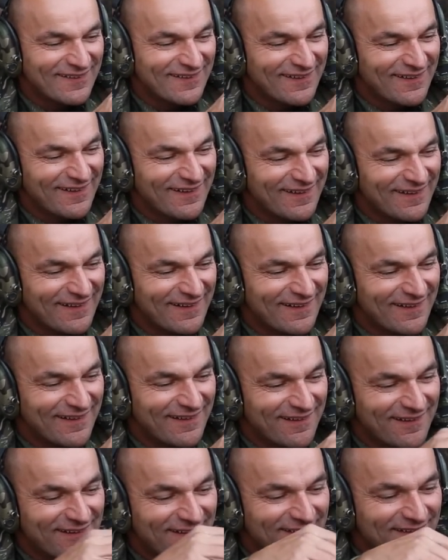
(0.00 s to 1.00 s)

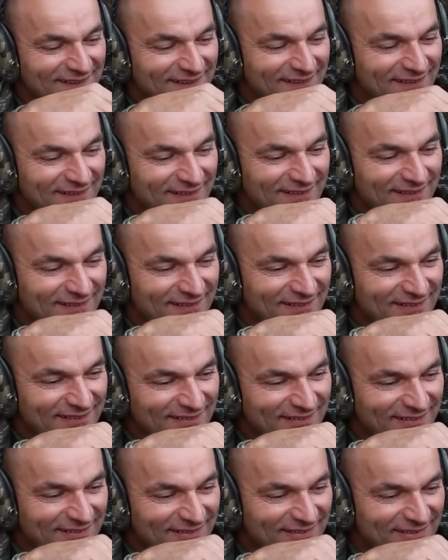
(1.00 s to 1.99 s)

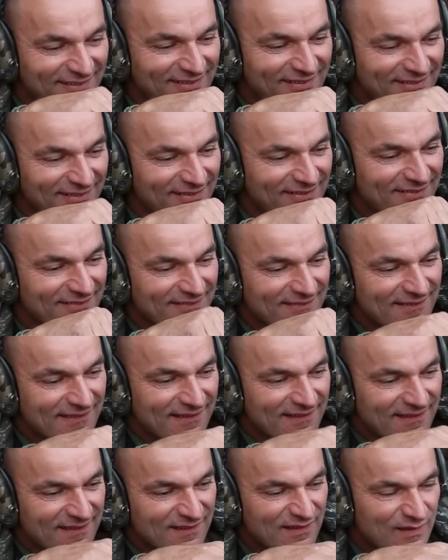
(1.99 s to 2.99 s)

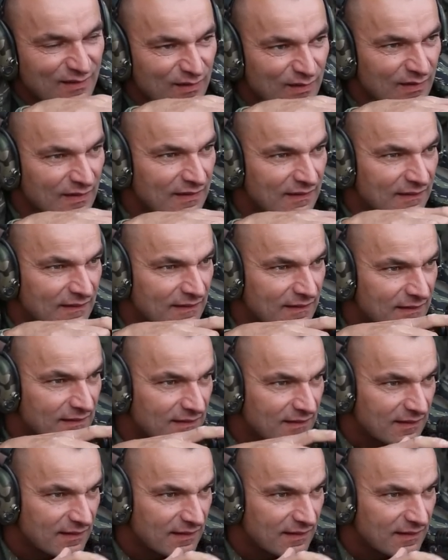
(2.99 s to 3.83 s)
(silence)